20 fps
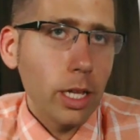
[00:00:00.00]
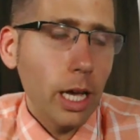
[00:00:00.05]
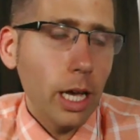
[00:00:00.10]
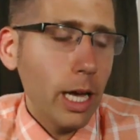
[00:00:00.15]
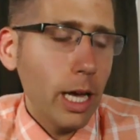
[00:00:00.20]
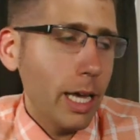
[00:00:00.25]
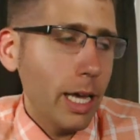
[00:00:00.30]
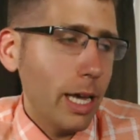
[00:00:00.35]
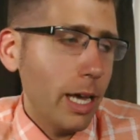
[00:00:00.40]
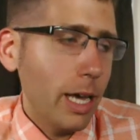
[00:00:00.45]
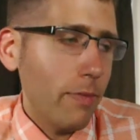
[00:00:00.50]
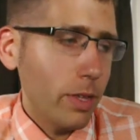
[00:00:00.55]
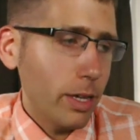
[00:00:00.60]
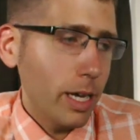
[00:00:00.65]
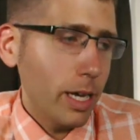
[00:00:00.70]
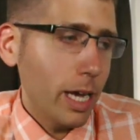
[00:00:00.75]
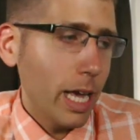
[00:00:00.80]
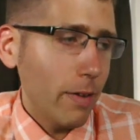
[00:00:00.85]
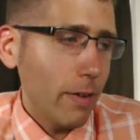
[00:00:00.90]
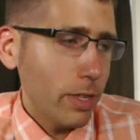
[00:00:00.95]
I have
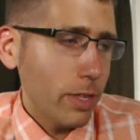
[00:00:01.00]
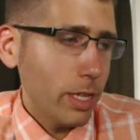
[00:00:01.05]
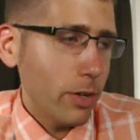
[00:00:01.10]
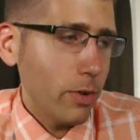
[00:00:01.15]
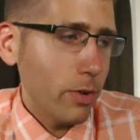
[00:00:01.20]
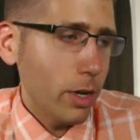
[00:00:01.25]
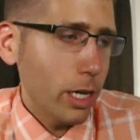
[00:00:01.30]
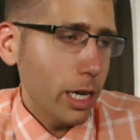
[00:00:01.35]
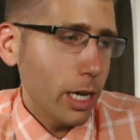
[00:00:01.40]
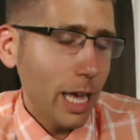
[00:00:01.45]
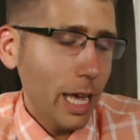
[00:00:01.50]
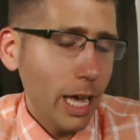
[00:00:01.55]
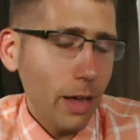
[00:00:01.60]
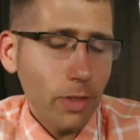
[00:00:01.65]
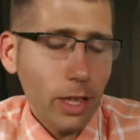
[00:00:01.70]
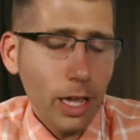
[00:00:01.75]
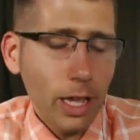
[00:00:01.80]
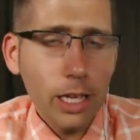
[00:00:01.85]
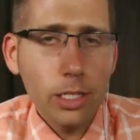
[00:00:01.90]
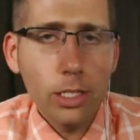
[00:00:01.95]
to go on. I have
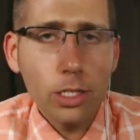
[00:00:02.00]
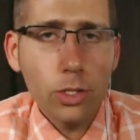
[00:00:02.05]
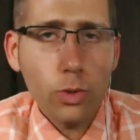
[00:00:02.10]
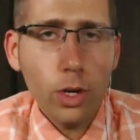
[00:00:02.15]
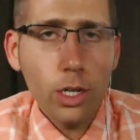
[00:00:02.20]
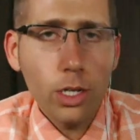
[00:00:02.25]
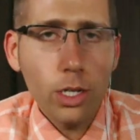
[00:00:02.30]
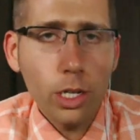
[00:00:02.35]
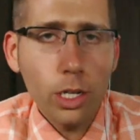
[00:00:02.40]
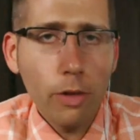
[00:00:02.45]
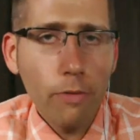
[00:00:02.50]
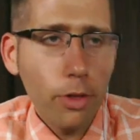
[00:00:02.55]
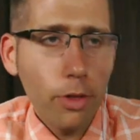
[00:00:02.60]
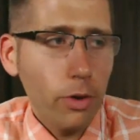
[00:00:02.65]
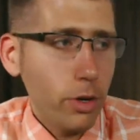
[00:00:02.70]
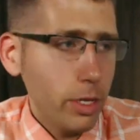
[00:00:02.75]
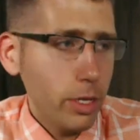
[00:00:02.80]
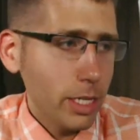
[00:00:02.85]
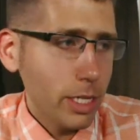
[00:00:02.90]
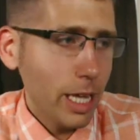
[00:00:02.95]
to ask this question, even though
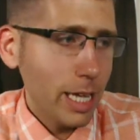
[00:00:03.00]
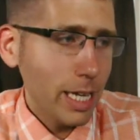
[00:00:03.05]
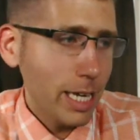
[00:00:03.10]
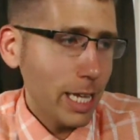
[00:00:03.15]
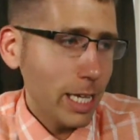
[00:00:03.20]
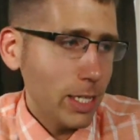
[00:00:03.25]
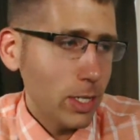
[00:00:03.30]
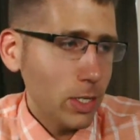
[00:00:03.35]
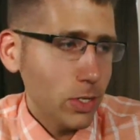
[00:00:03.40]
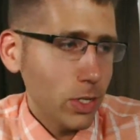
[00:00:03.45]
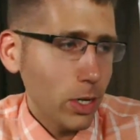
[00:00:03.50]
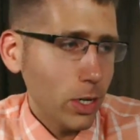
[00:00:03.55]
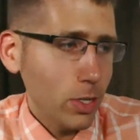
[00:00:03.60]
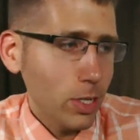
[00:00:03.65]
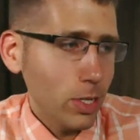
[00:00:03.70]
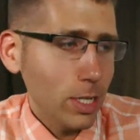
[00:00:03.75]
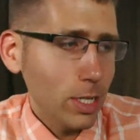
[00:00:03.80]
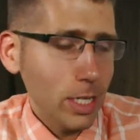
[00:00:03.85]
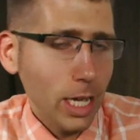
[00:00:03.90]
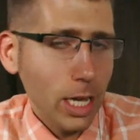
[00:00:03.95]
it is not
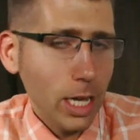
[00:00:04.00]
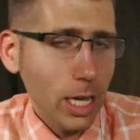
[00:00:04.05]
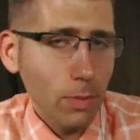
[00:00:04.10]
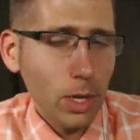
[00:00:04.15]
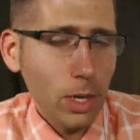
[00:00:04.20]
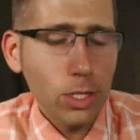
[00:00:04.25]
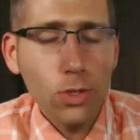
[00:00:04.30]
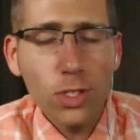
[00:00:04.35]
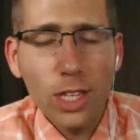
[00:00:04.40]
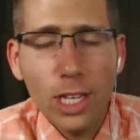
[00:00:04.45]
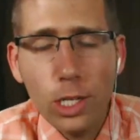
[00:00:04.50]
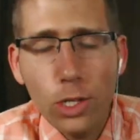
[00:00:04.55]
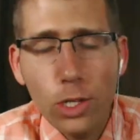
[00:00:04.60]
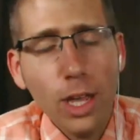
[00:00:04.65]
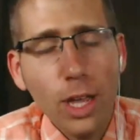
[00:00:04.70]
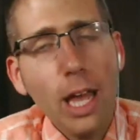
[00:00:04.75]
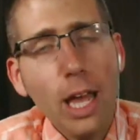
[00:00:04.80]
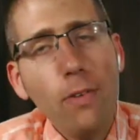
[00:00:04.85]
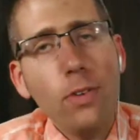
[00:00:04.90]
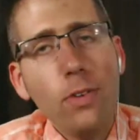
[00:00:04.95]
necessarily design based. You said you
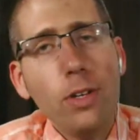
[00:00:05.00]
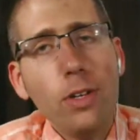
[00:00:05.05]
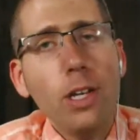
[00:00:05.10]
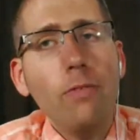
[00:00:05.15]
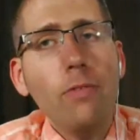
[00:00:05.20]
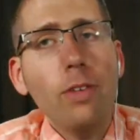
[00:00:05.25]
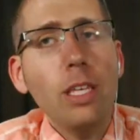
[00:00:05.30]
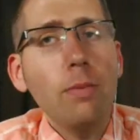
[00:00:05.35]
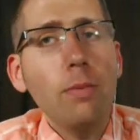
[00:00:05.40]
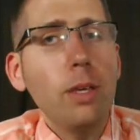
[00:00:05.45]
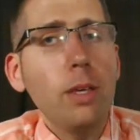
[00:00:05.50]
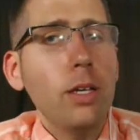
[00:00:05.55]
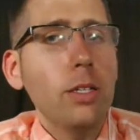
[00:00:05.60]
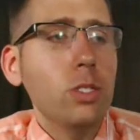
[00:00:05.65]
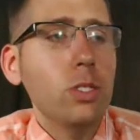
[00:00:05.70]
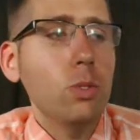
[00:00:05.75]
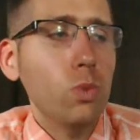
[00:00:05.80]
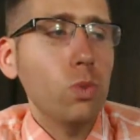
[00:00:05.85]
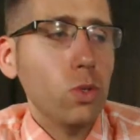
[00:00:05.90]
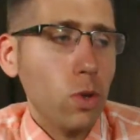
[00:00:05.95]
have enough email
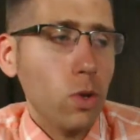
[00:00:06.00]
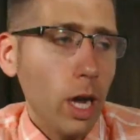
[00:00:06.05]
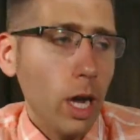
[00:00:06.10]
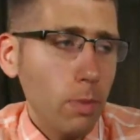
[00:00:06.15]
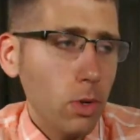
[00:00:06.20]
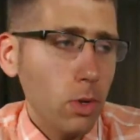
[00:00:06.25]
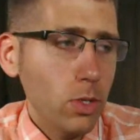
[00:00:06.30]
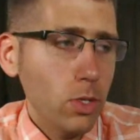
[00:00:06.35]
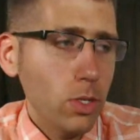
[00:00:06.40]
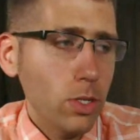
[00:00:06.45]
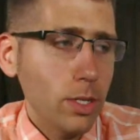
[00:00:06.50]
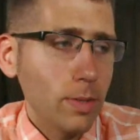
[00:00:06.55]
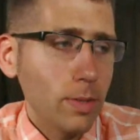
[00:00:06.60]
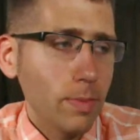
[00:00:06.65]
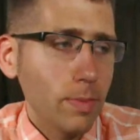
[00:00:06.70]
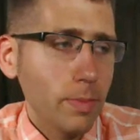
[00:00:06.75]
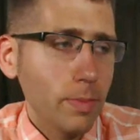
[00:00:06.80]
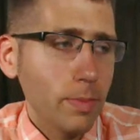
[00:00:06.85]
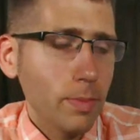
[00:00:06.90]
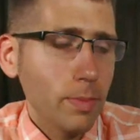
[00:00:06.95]
subscribers.
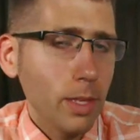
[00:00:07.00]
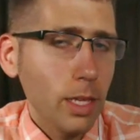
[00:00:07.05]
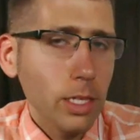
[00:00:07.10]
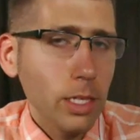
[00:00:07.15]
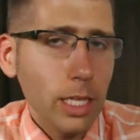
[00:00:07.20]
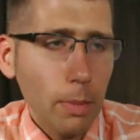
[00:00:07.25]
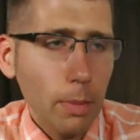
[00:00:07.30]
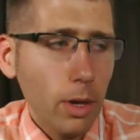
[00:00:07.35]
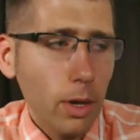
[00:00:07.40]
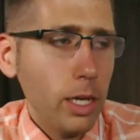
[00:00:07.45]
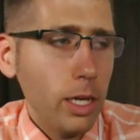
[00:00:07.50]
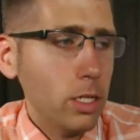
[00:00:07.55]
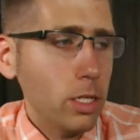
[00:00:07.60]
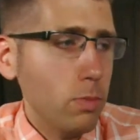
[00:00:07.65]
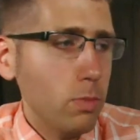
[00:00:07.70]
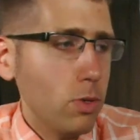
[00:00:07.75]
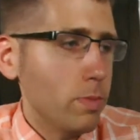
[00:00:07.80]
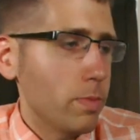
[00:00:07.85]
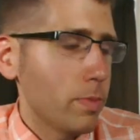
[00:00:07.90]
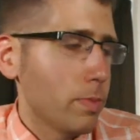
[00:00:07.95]
Is that
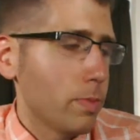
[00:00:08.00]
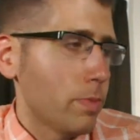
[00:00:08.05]
possible?